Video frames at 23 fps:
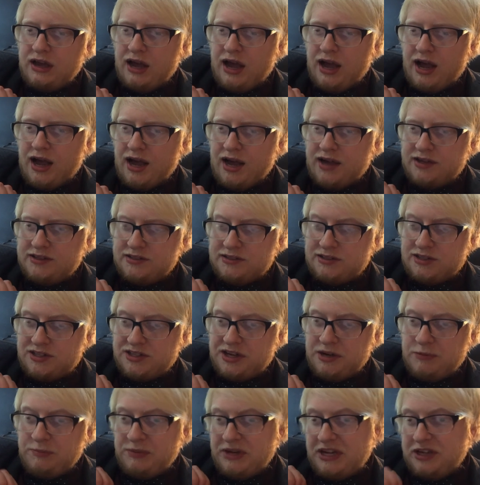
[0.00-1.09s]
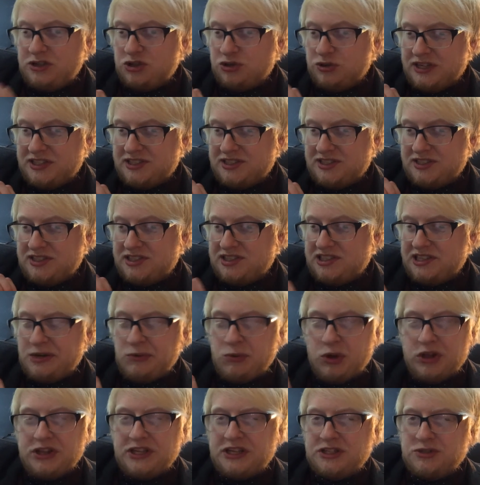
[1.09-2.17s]
And uh, it'd be interesting to see
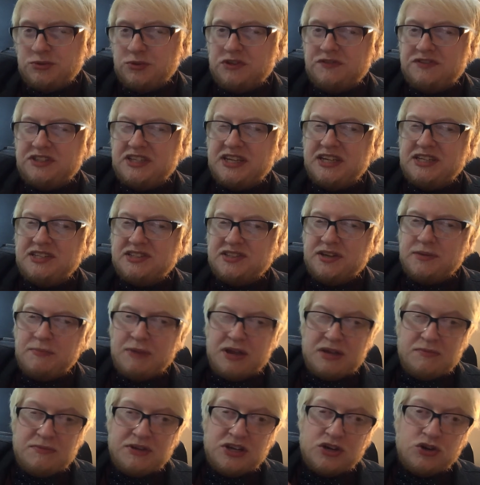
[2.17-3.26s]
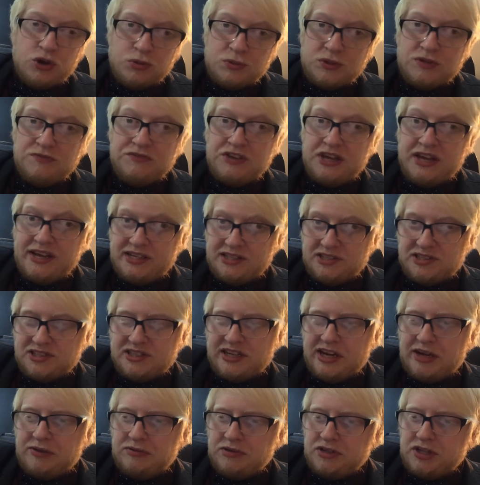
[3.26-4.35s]
what this would have tasted like maybe a couple of years
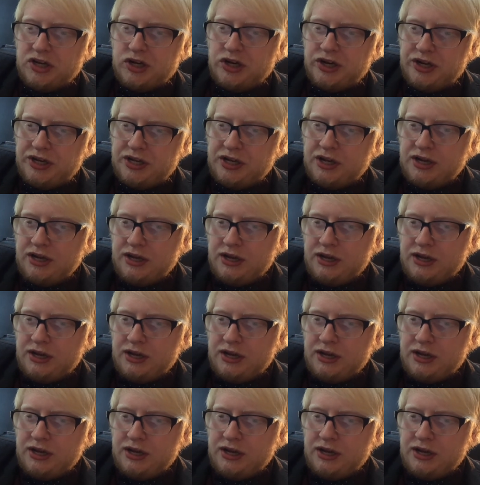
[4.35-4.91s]
down the line.